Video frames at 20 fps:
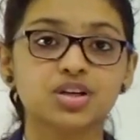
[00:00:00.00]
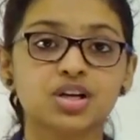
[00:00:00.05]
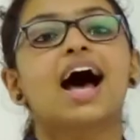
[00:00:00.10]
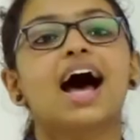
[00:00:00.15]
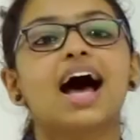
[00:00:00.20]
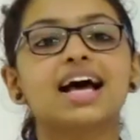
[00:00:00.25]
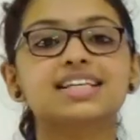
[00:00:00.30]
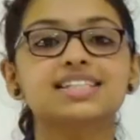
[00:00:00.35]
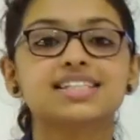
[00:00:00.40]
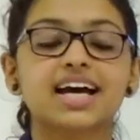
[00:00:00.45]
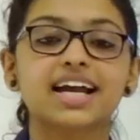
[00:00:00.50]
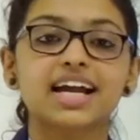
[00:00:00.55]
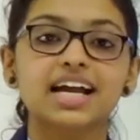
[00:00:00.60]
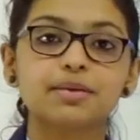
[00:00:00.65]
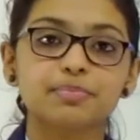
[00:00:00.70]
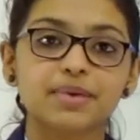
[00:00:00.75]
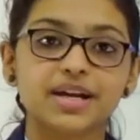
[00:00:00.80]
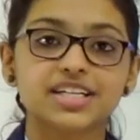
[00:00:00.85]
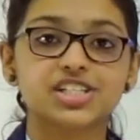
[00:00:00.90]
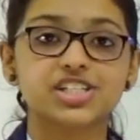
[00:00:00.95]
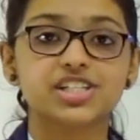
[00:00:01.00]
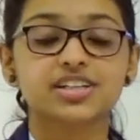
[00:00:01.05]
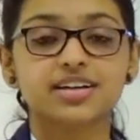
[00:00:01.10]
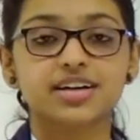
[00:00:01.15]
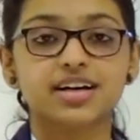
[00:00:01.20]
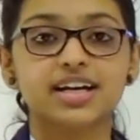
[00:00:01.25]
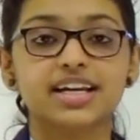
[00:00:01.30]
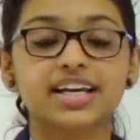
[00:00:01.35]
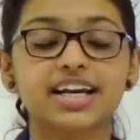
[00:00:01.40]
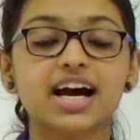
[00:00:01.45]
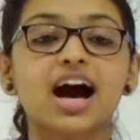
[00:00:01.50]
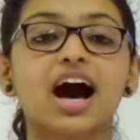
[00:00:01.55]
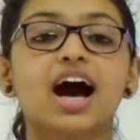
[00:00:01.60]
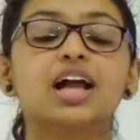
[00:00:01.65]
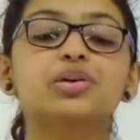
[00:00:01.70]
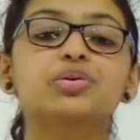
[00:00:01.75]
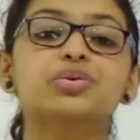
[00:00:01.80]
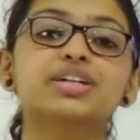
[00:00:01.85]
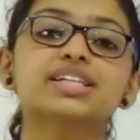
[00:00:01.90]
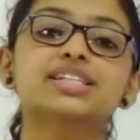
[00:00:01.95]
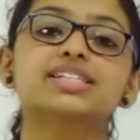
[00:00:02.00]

As I had mentioned earlier, Alluri